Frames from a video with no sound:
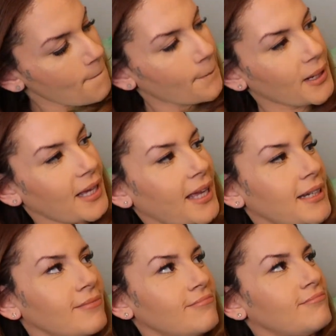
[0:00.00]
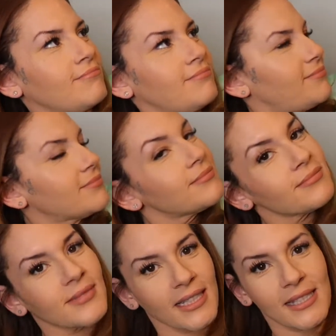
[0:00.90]
But
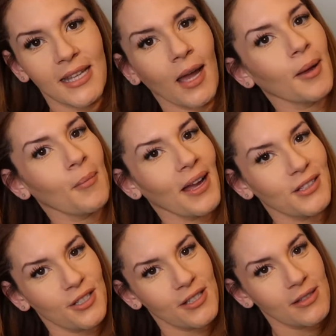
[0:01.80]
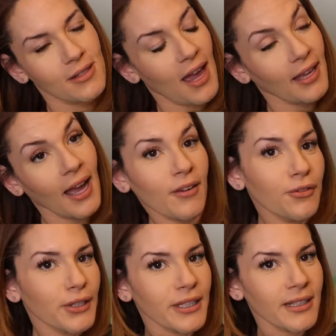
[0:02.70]
this time I
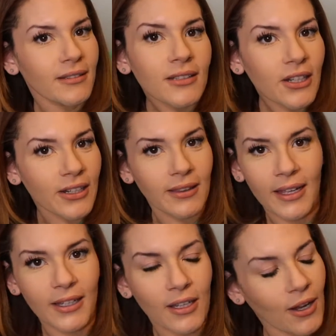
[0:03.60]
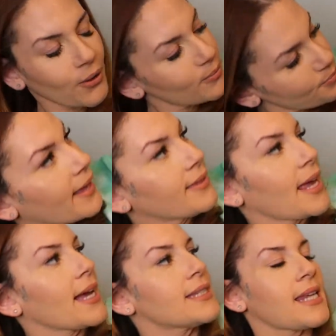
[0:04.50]
really couldn't let it go. And
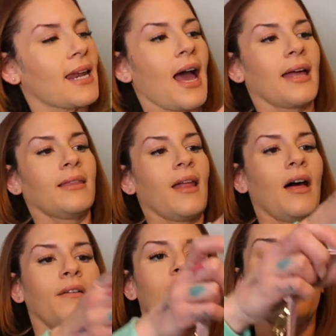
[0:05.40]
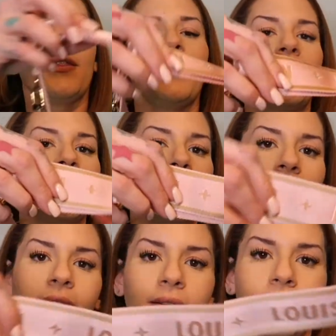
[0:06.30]
like I said, I love the